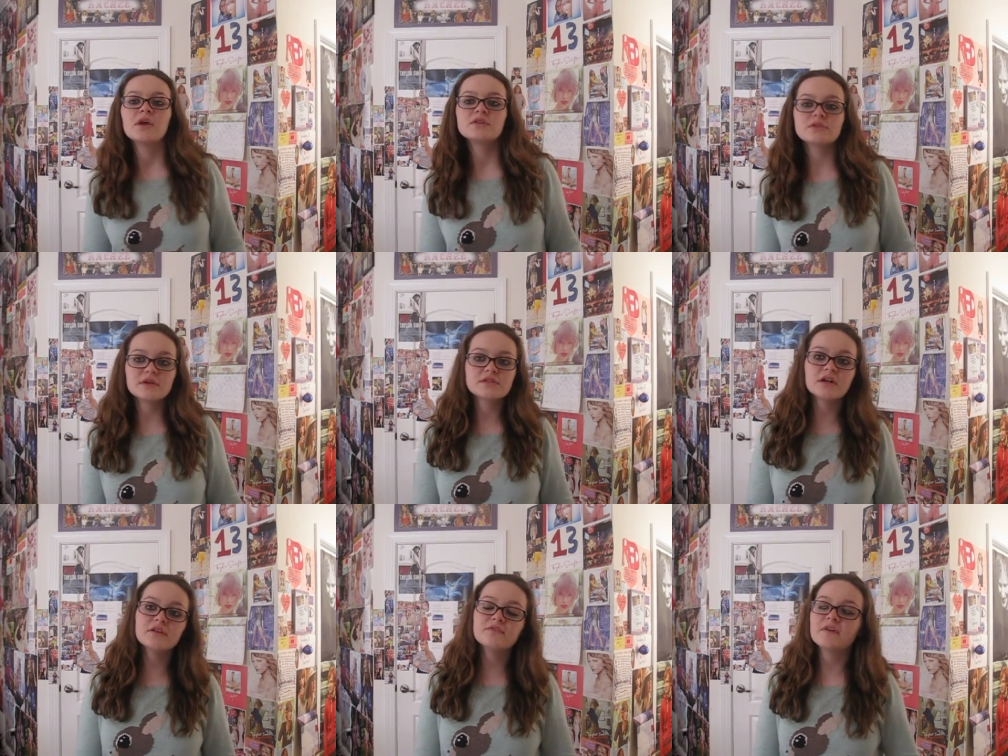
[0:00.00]
So I
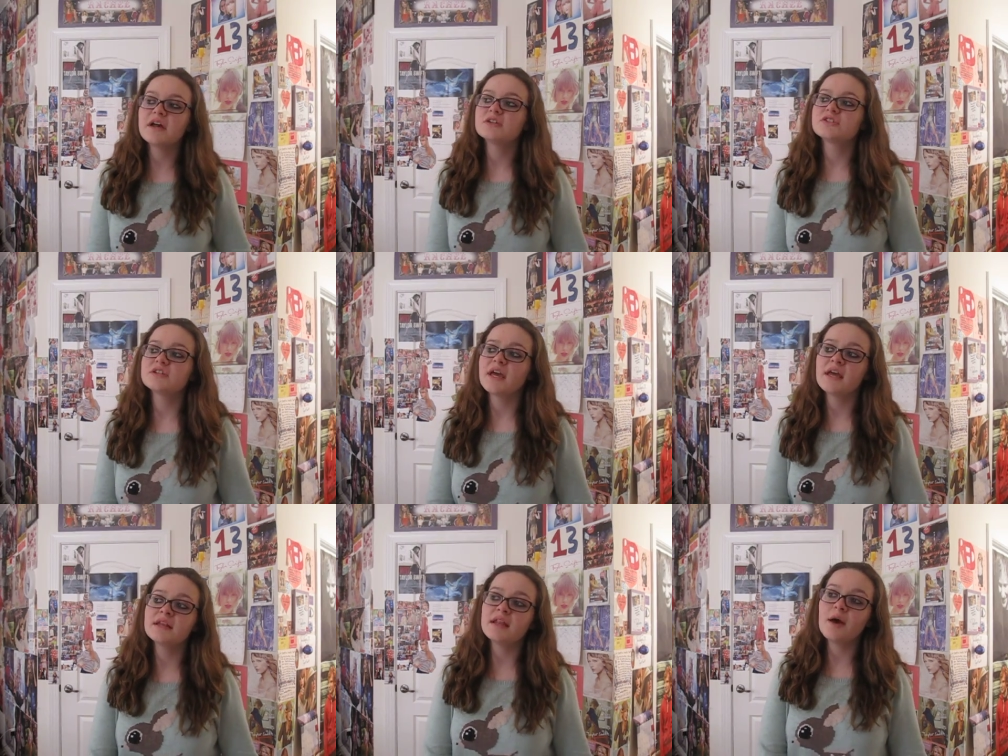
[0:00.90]
started fresh,
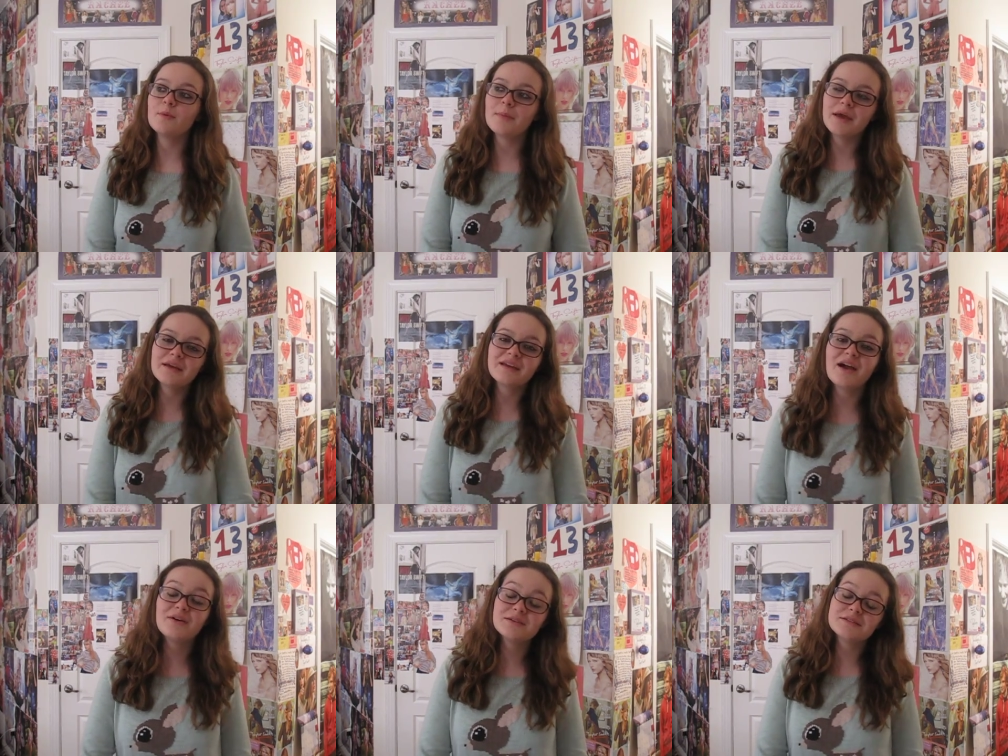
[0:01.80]
and now my
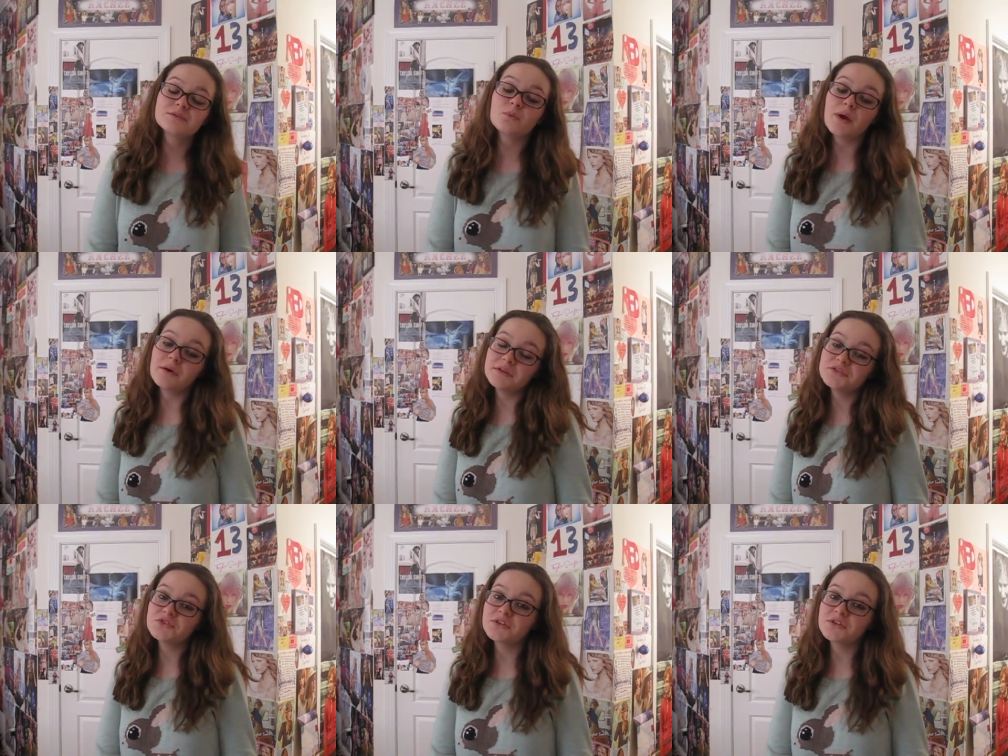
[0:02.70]
account is Wildest